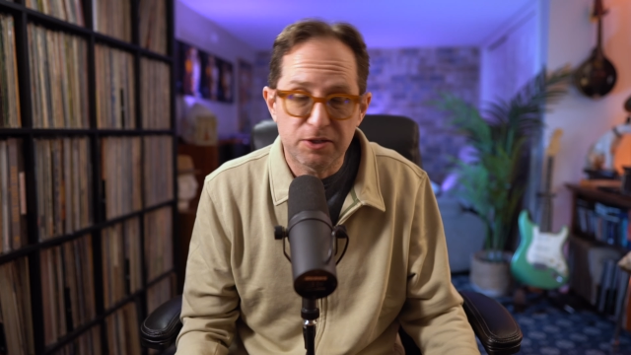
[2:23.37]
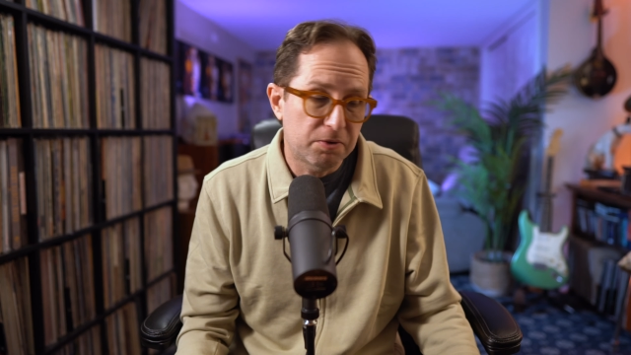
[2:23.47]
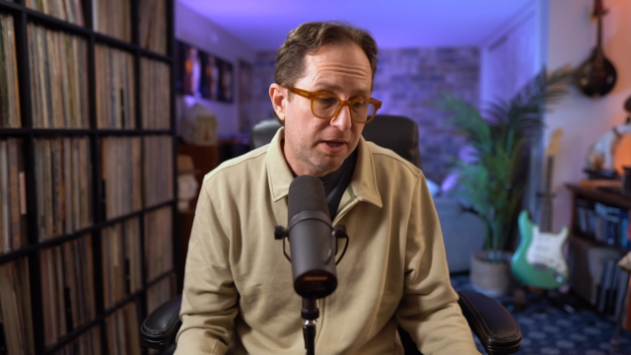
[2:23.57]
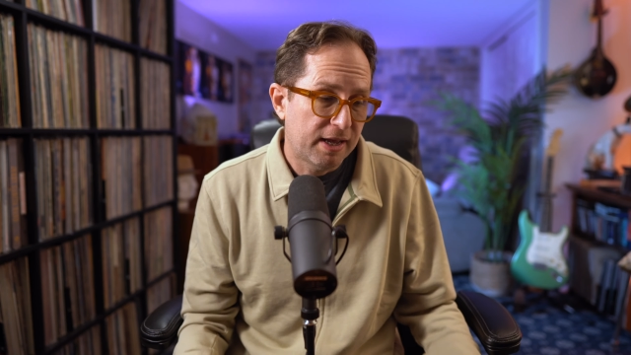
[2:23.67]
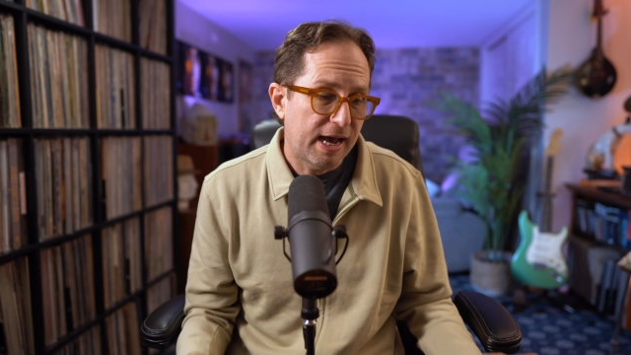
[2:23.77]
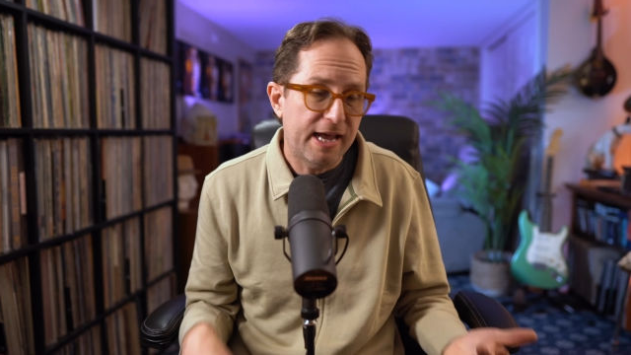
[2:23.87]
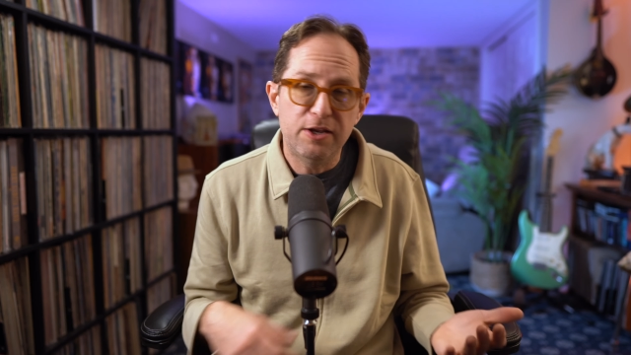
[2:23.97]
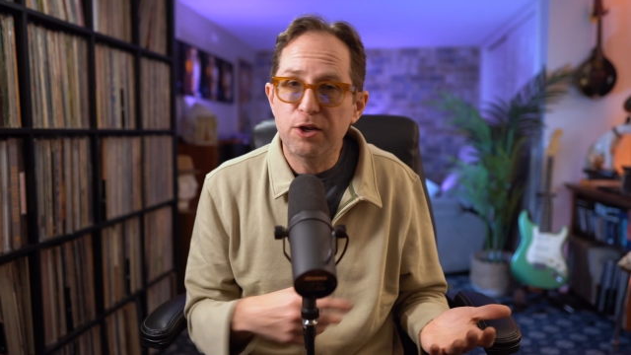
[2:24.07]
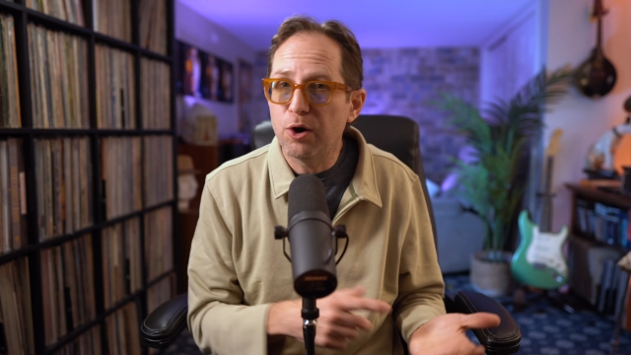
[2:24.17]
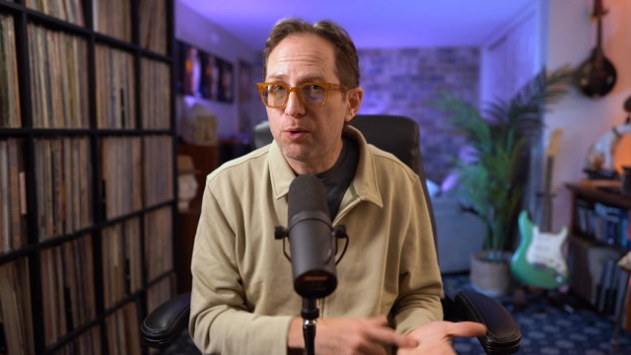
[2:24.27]
So I
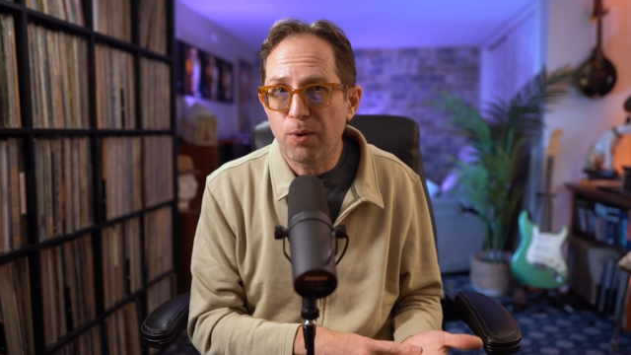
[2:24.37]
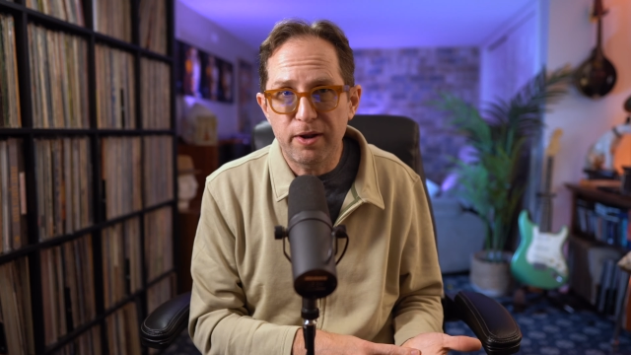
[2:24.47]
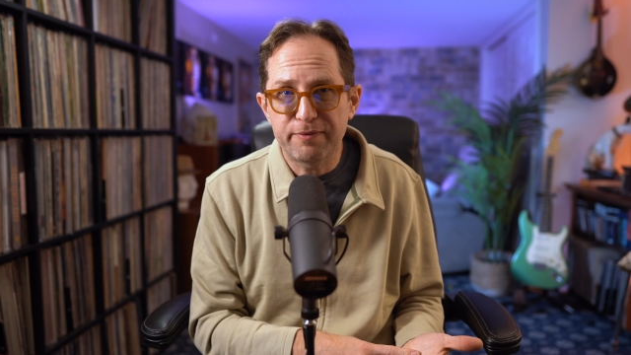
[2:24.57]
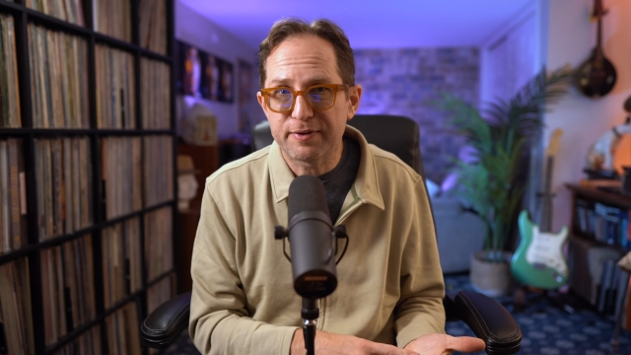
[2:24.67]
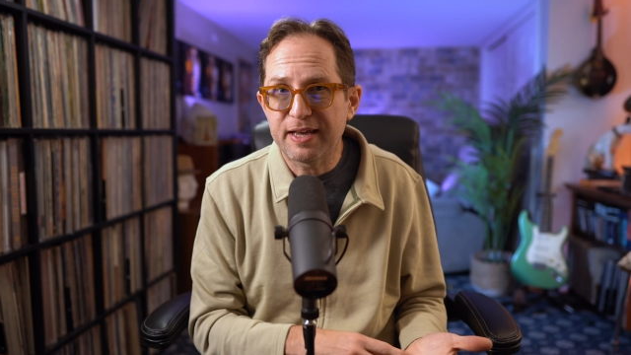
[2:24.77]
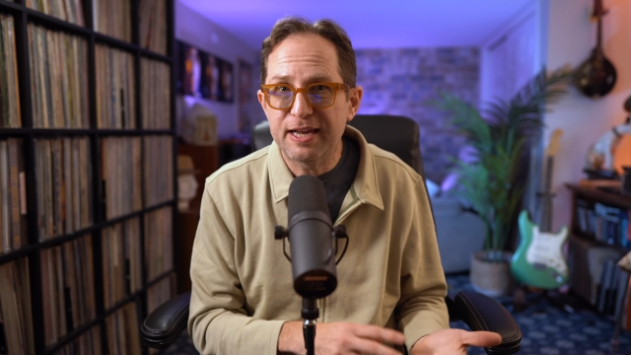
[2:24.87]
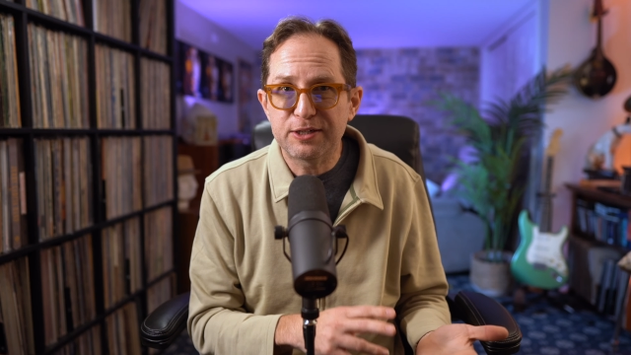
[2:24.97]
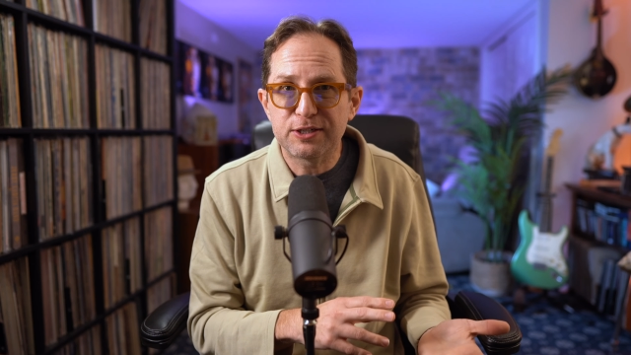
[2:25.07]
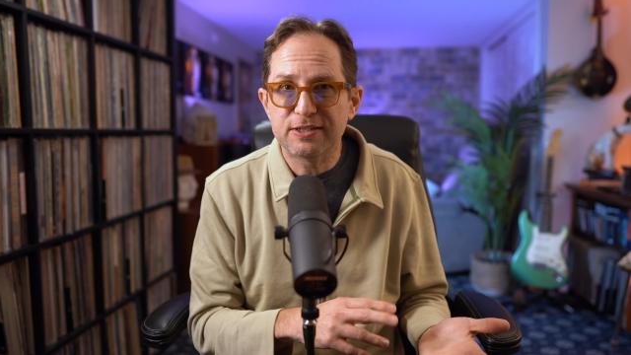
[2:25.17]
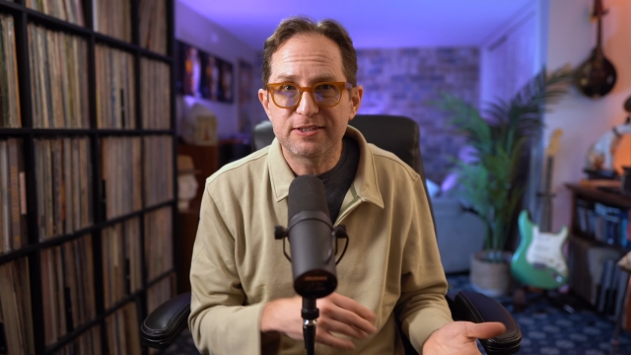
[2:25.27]
had no
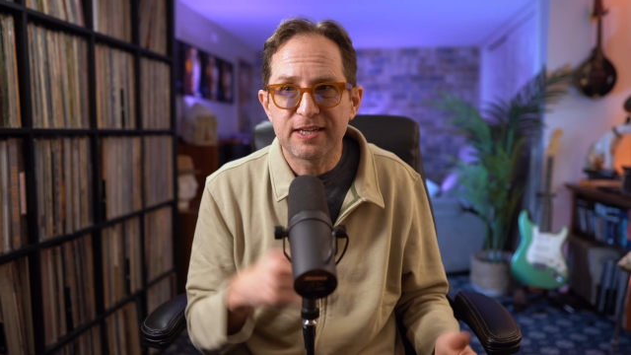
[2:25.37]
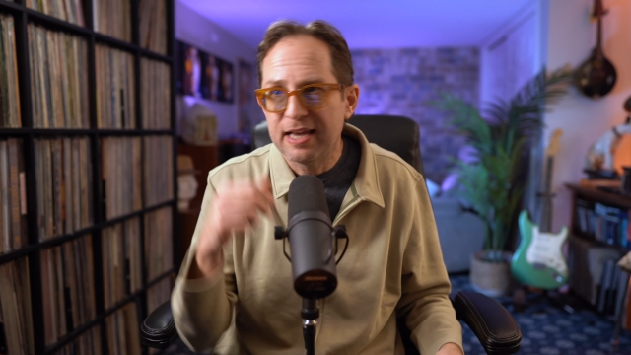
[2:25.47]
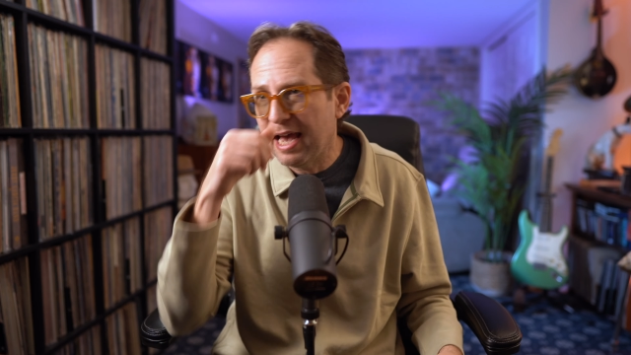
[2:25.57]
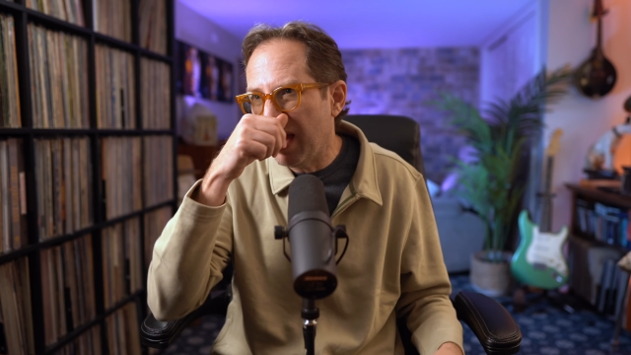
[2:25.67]
qualifications.